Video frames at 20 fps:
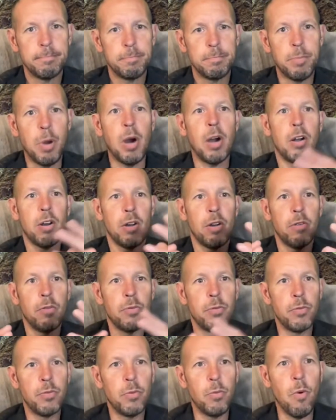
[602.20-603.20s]
part
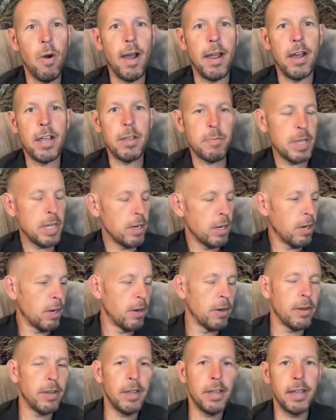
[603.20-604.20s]
of why I'm
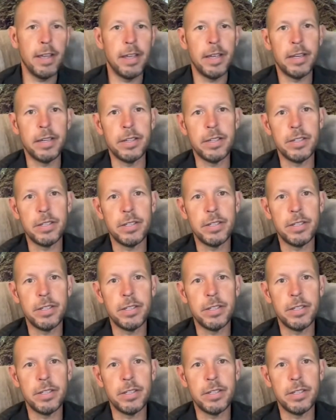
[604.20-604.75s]
here and